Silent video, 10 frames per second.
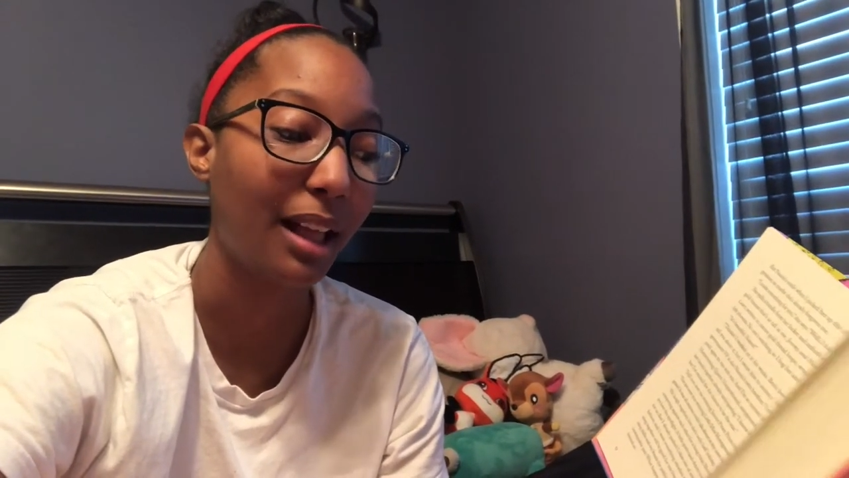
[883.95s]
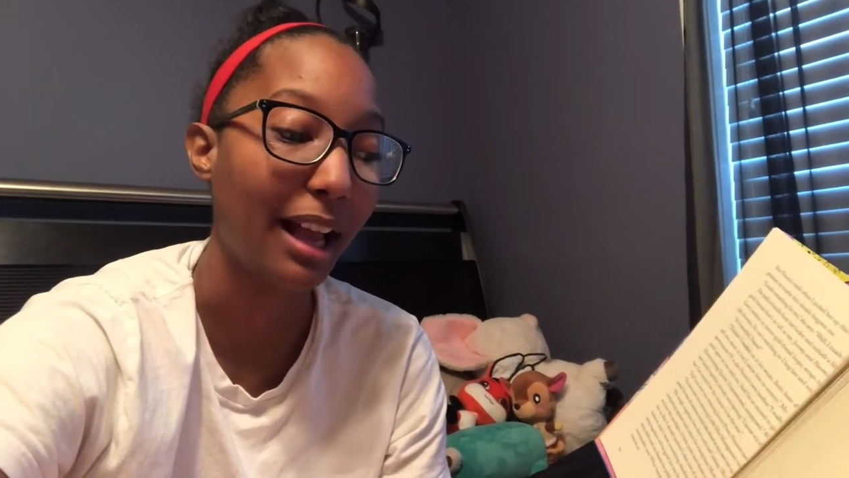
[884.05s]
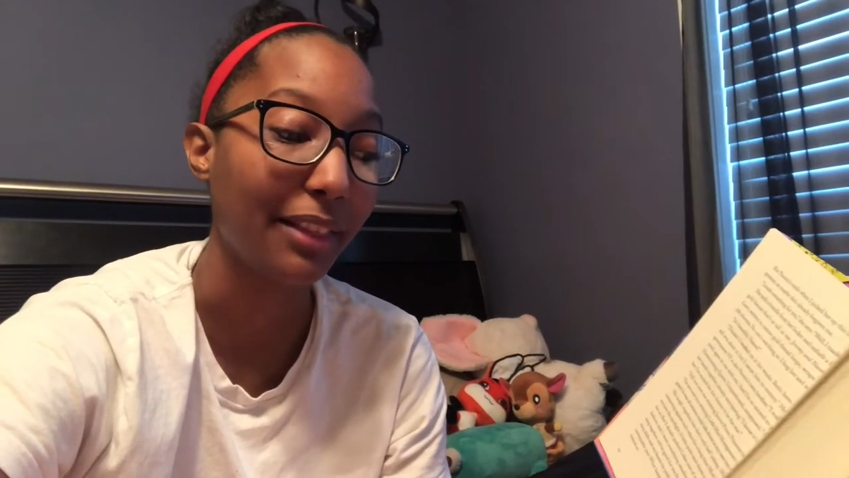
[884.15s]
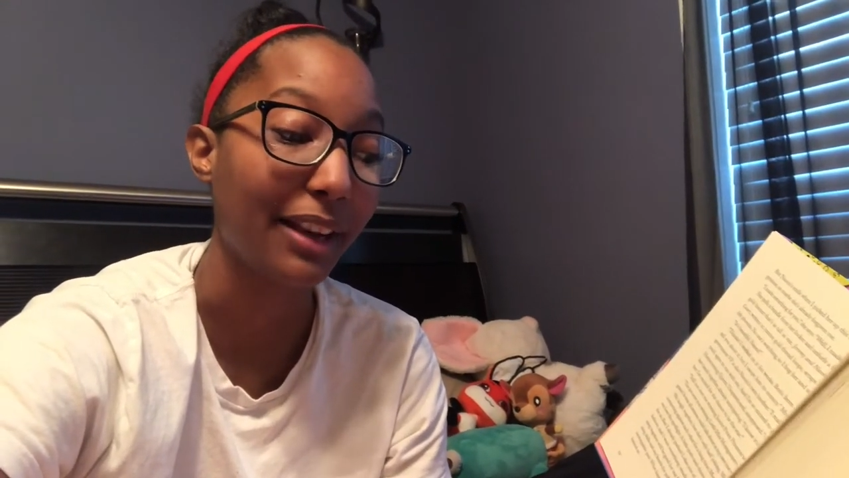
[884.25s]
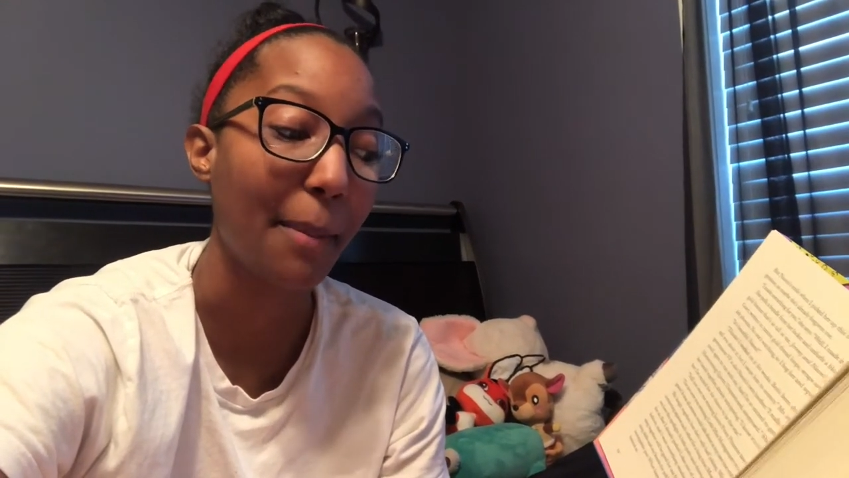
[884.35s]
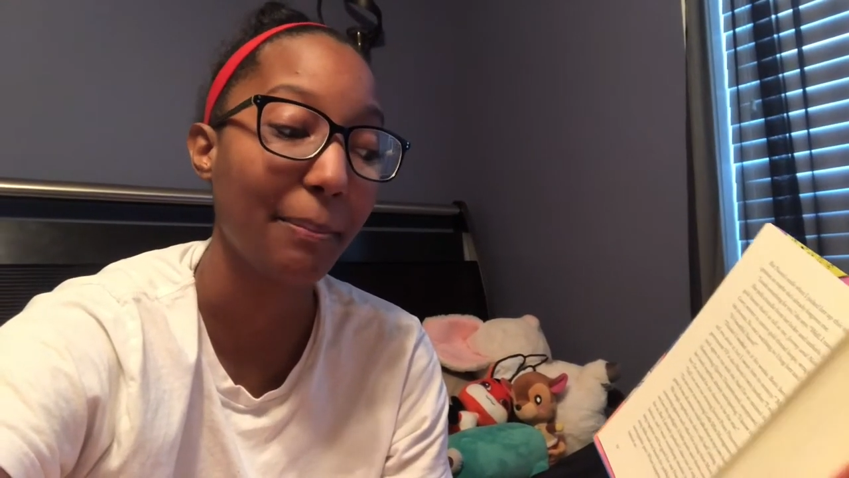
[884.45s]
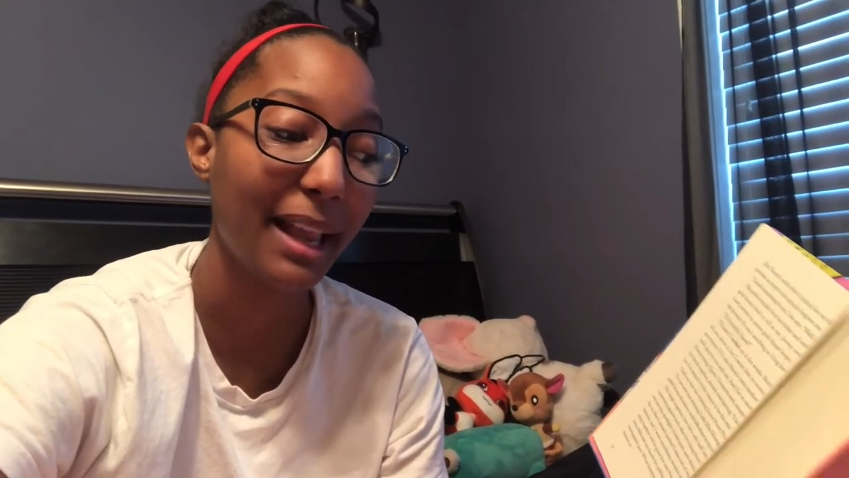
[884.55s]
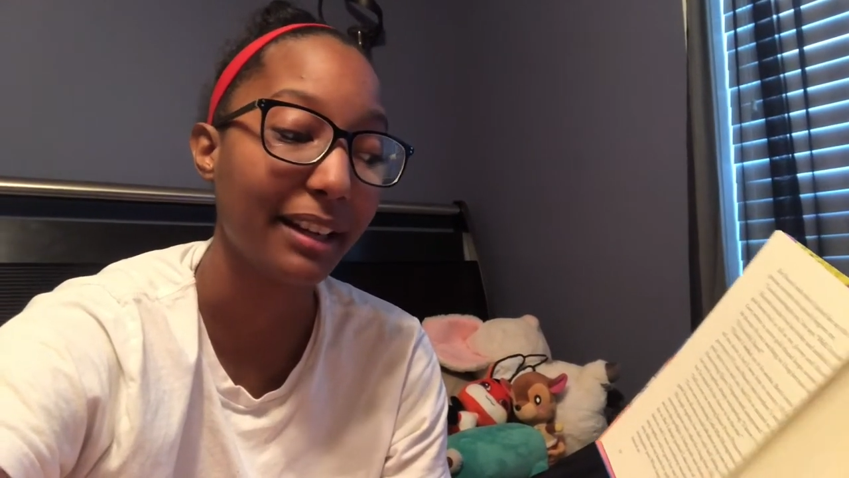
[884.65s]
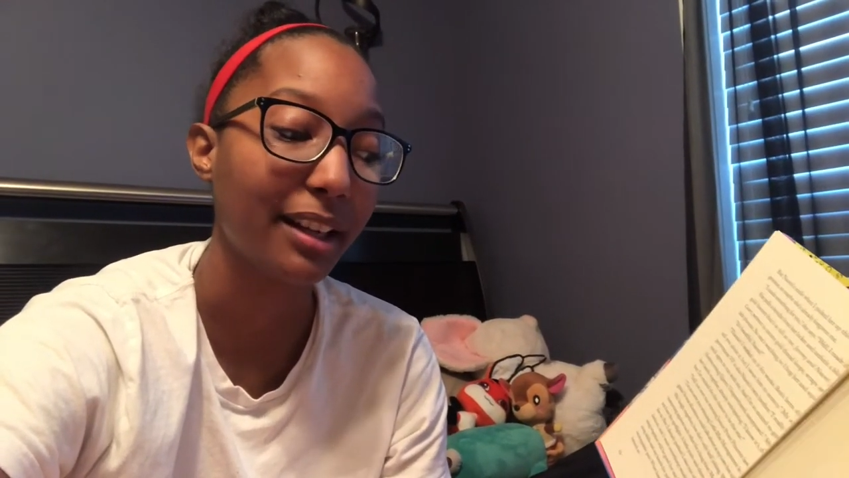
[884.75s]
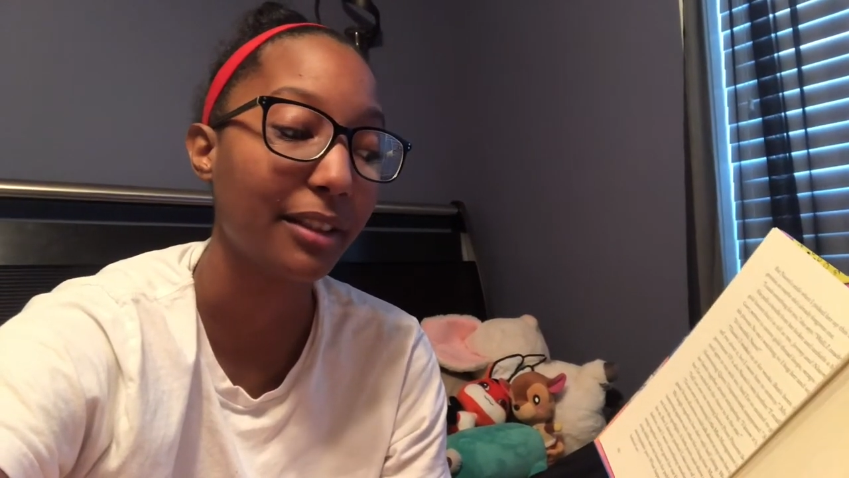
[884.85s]
High that I'm
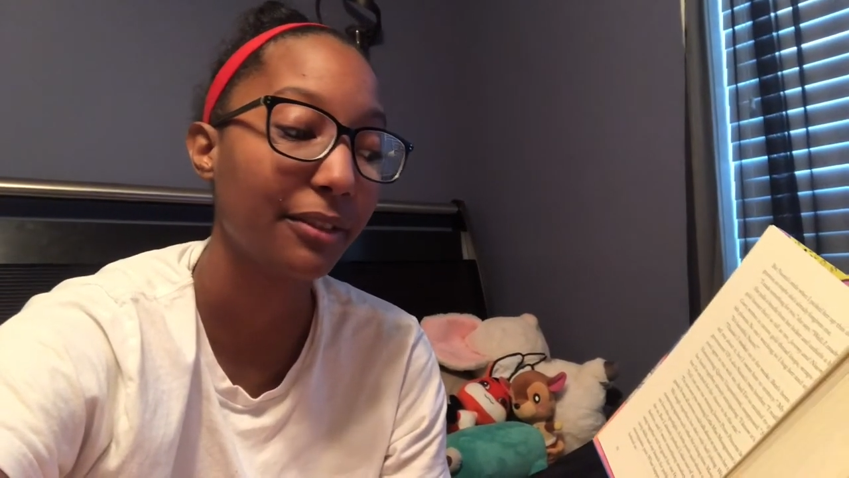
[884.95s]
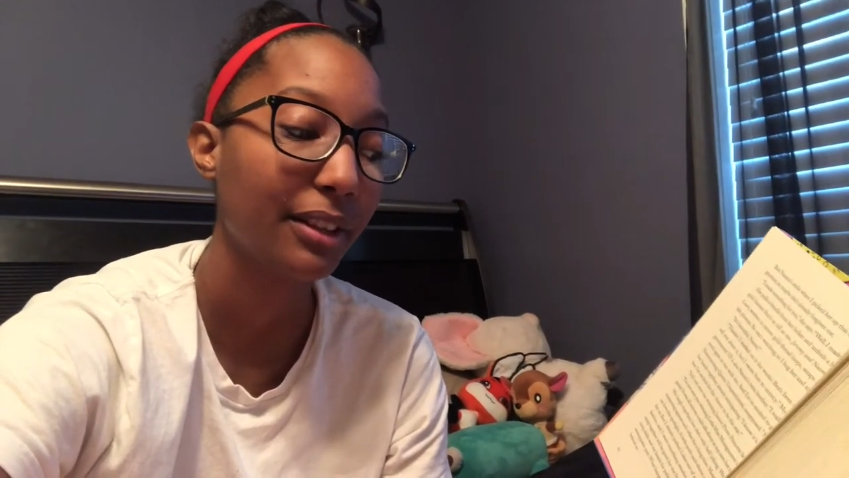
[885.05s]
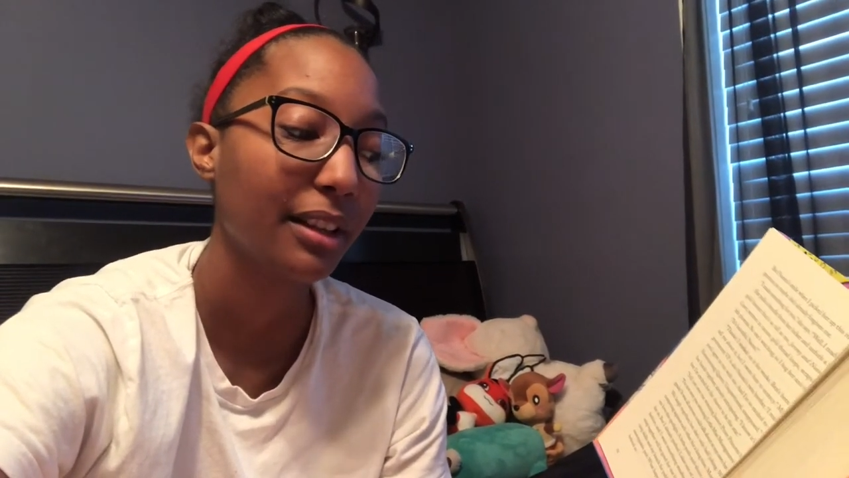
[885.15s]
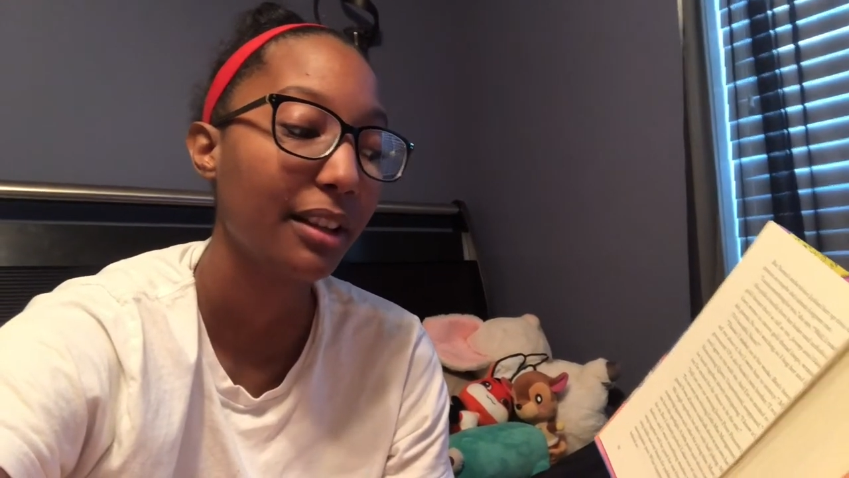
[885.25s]
man enough,